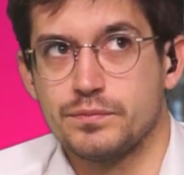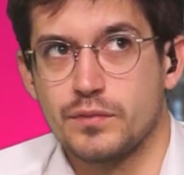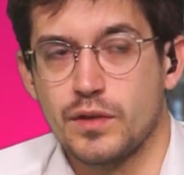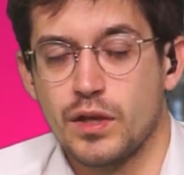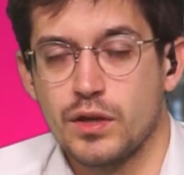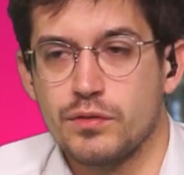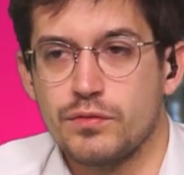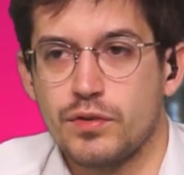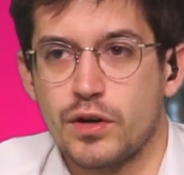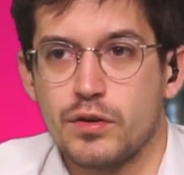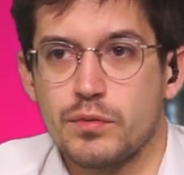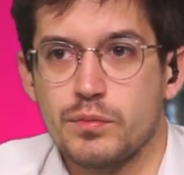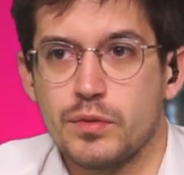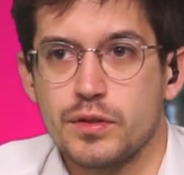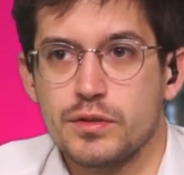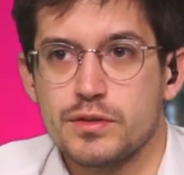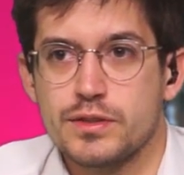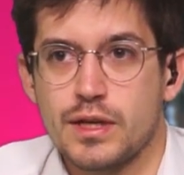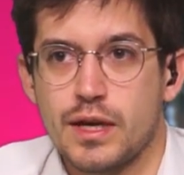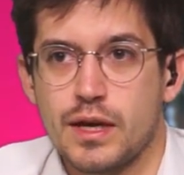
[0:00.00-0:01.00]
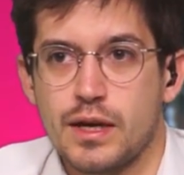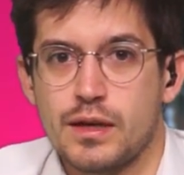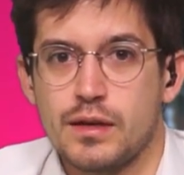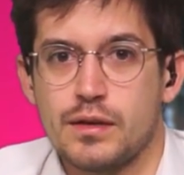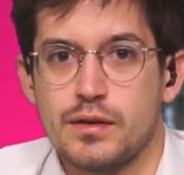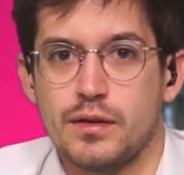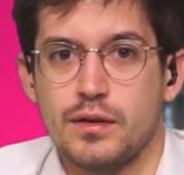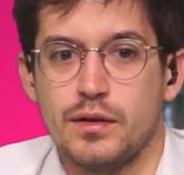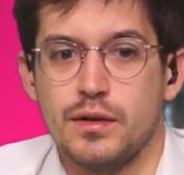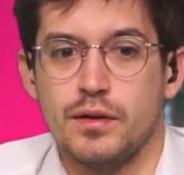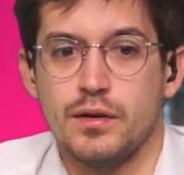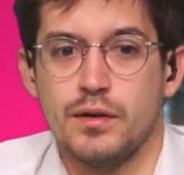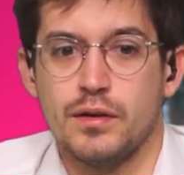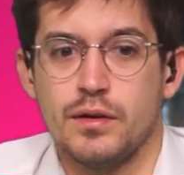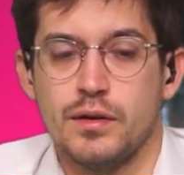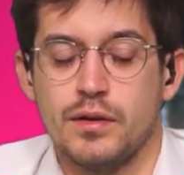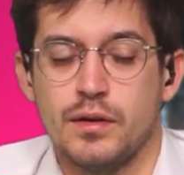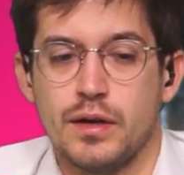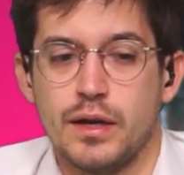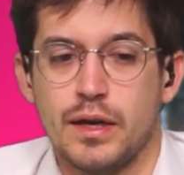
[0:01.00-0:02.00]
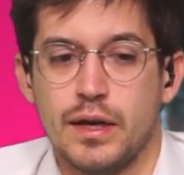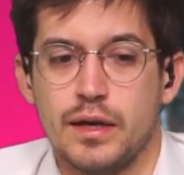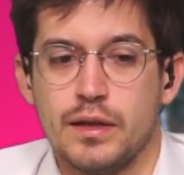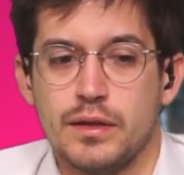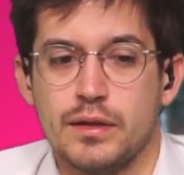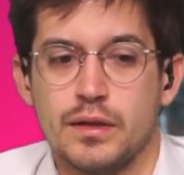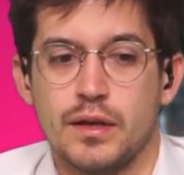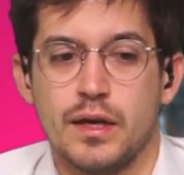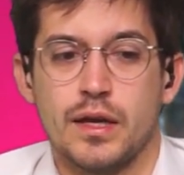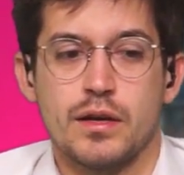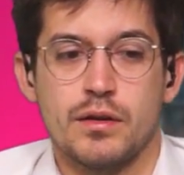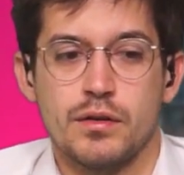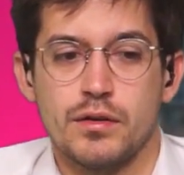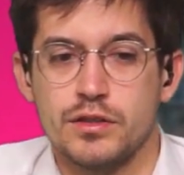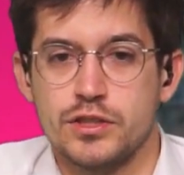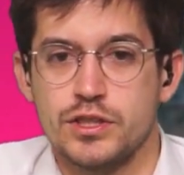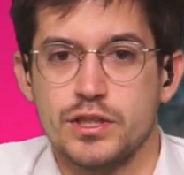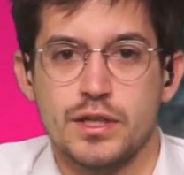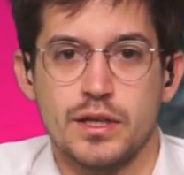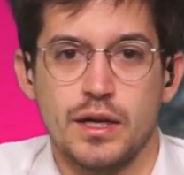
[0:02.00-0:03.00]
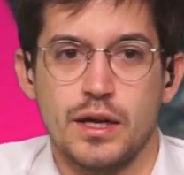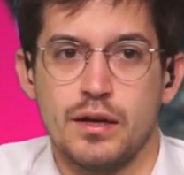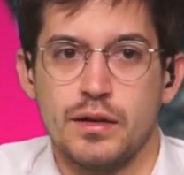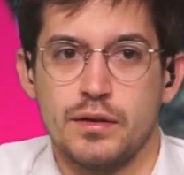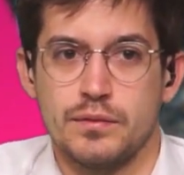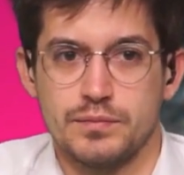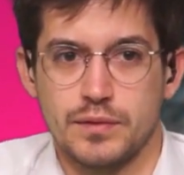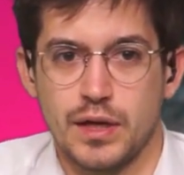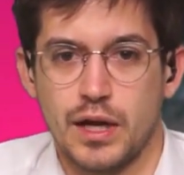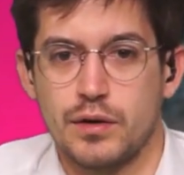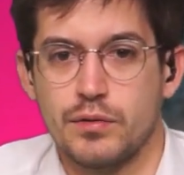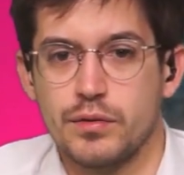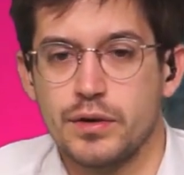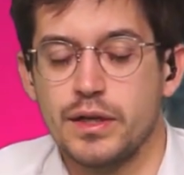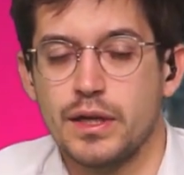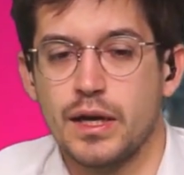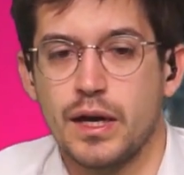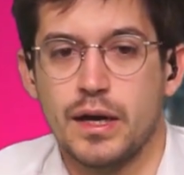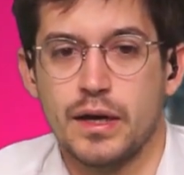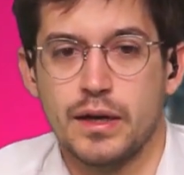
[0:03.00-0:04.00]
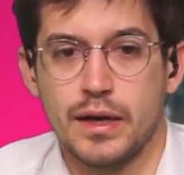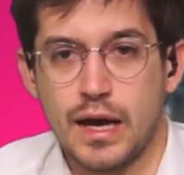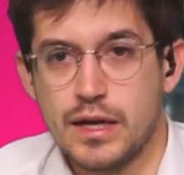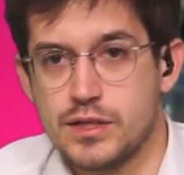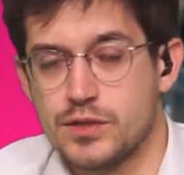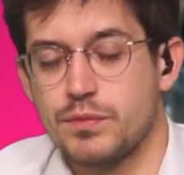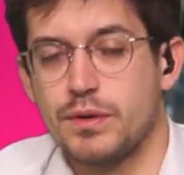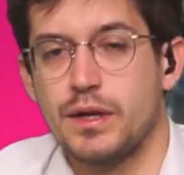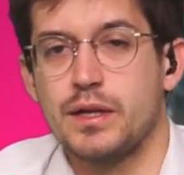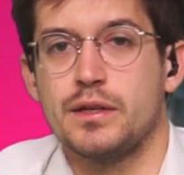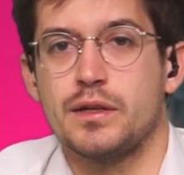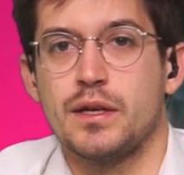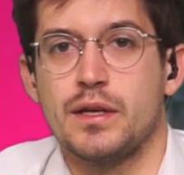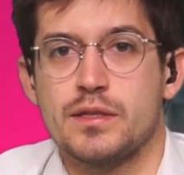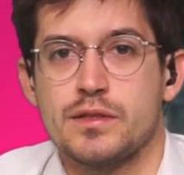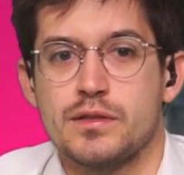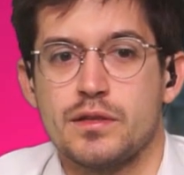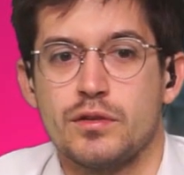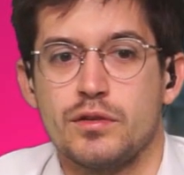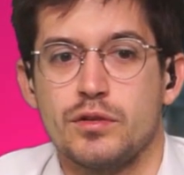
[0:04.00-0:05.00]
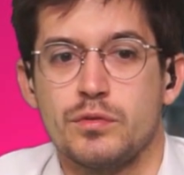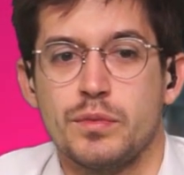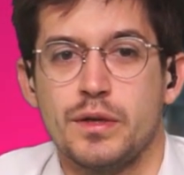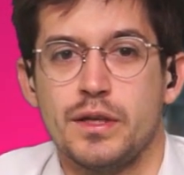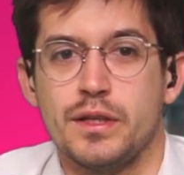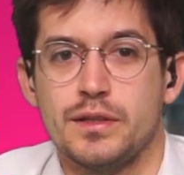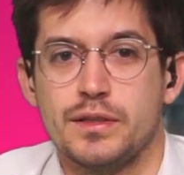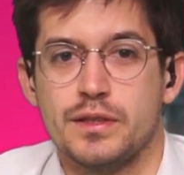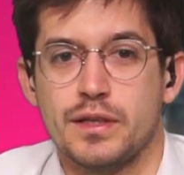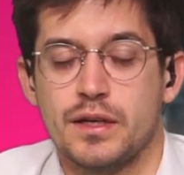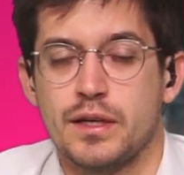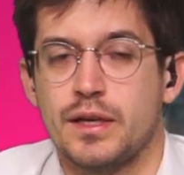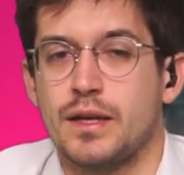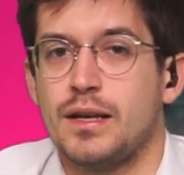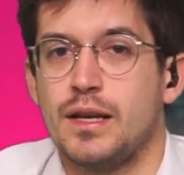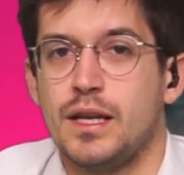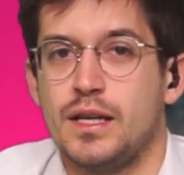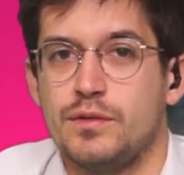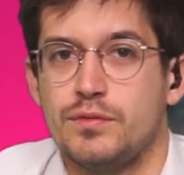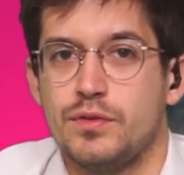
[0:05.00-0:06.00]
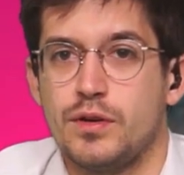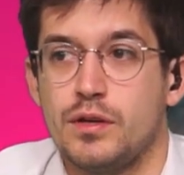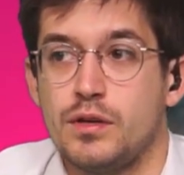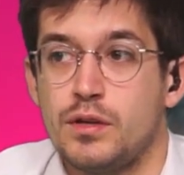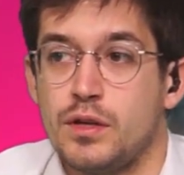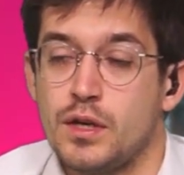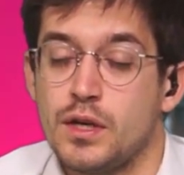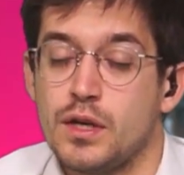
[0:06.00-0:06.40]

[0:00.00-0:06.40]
environmental and ecological area as well as a humanitarian level.